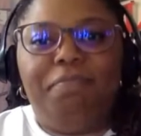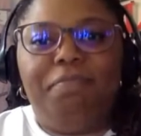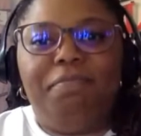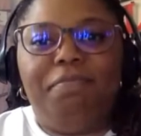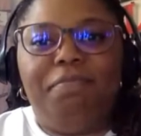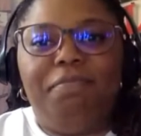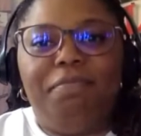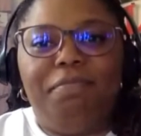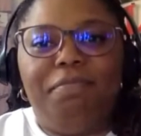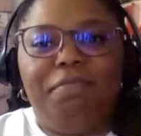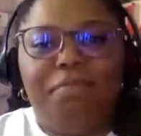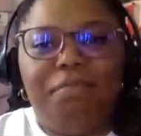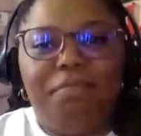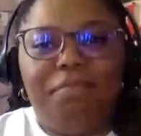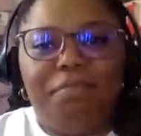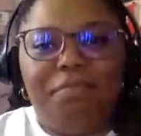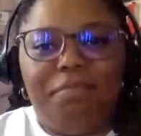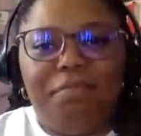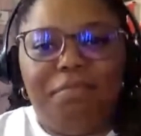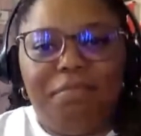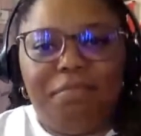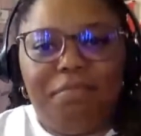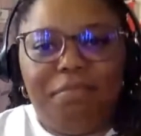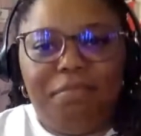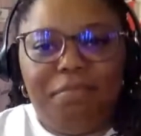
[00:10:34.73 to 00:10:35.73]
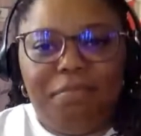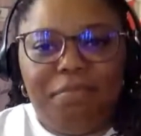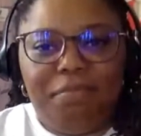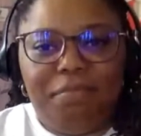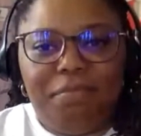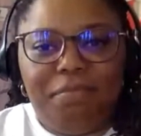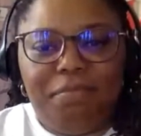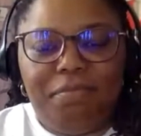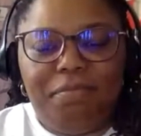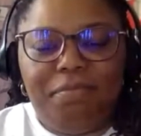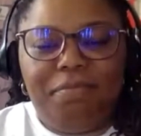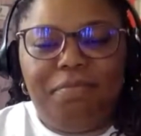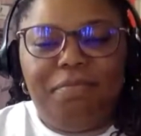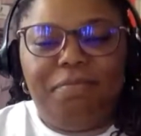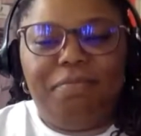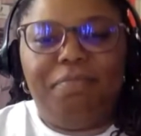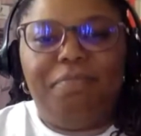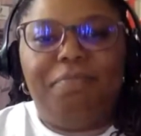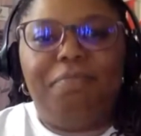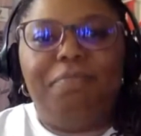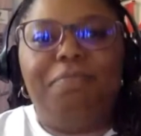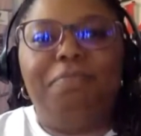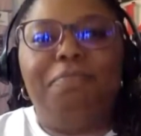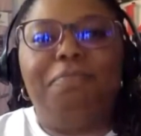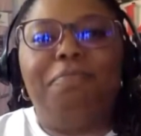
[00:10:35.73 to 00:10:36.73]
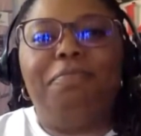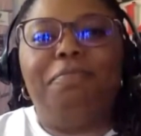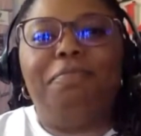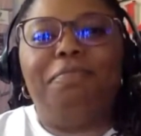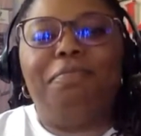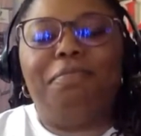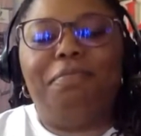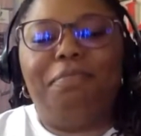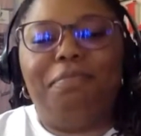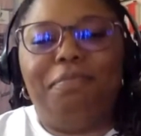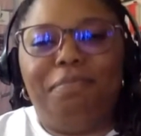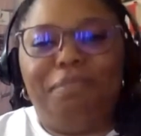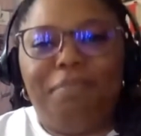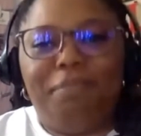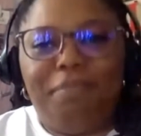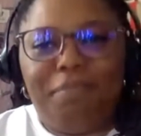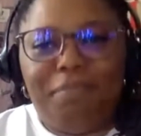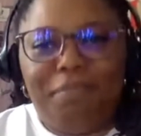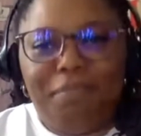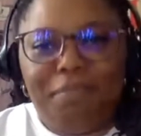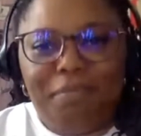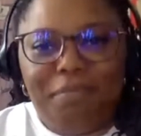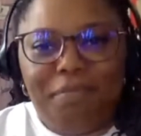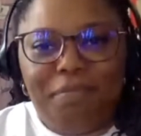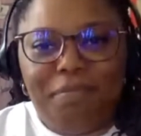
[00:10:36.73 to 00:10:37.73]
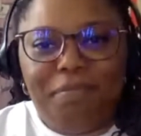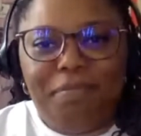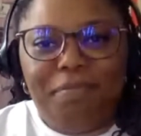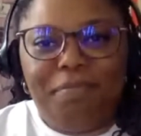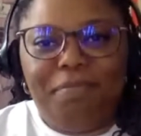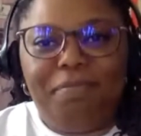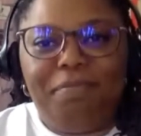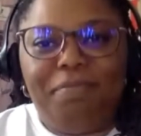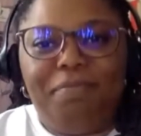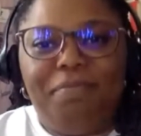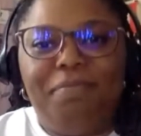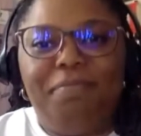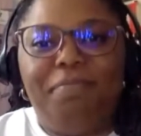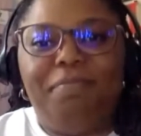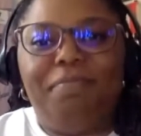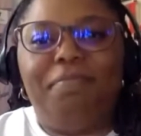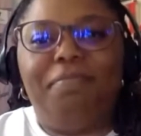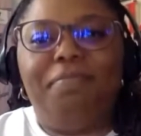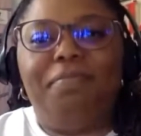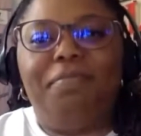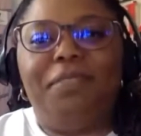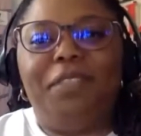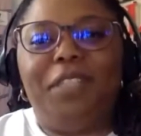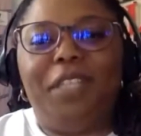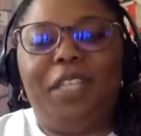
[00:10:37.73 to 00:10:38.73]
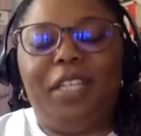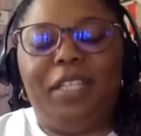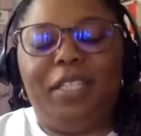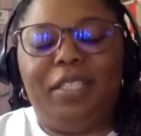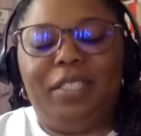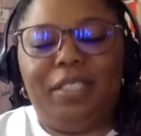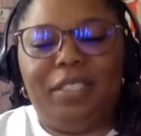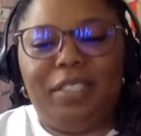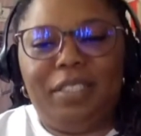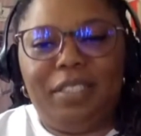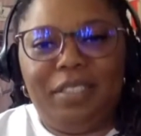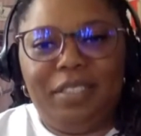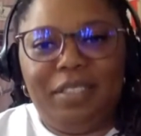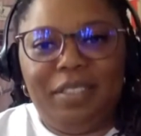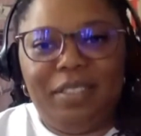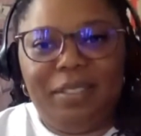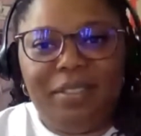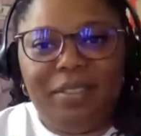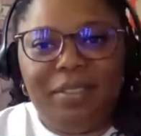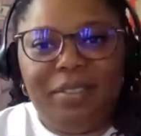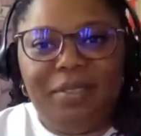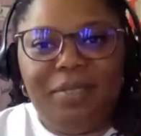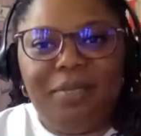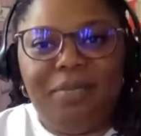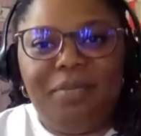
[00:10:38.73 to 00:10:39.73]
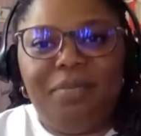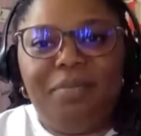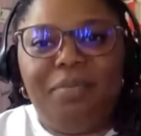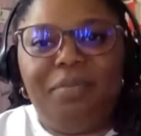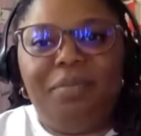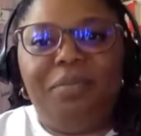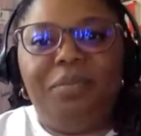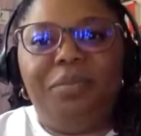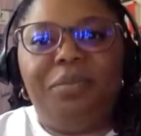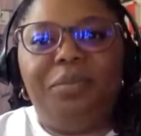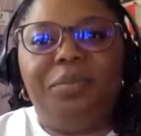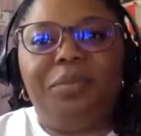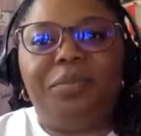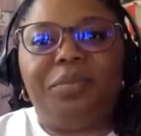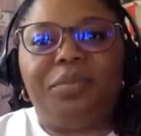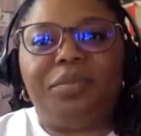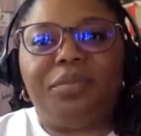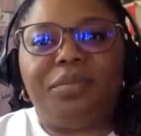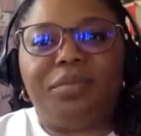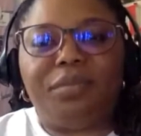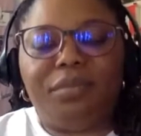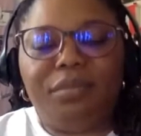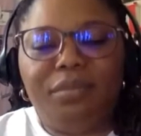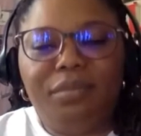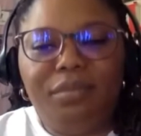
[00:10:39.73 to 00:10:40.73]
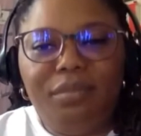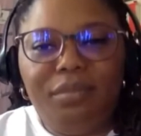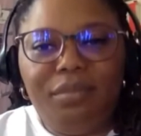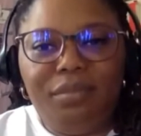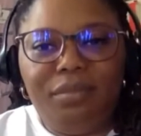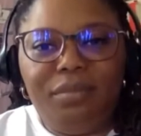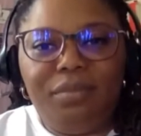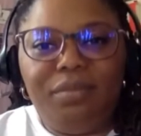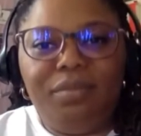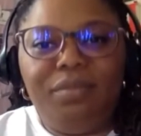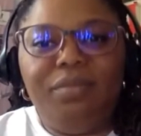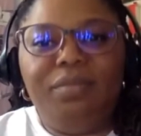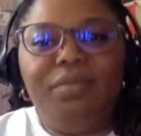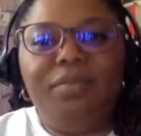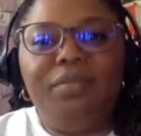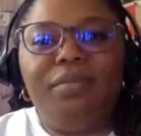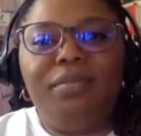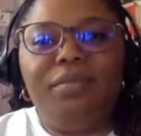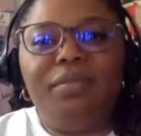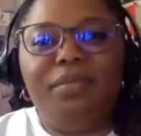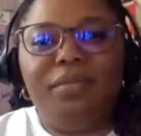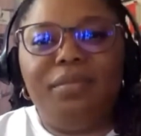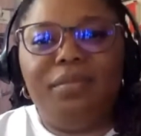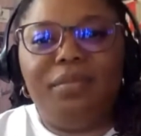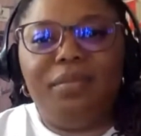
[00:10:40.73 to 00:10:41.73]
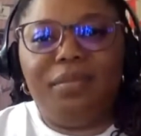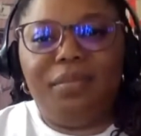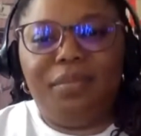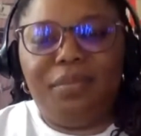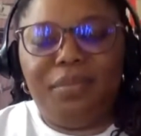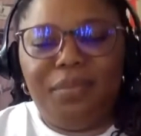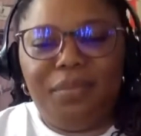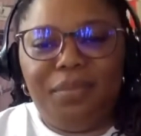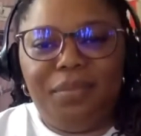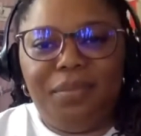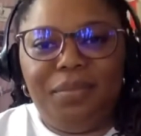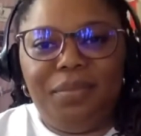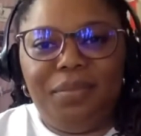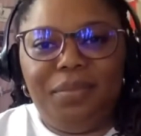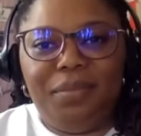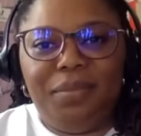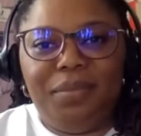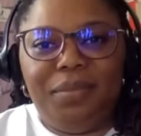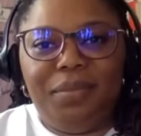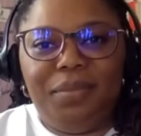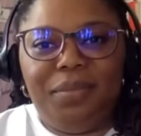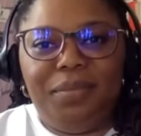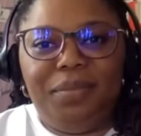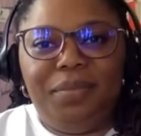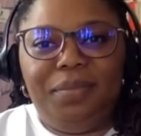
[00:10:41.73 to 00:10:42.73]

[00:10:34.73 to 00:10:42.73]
(silent)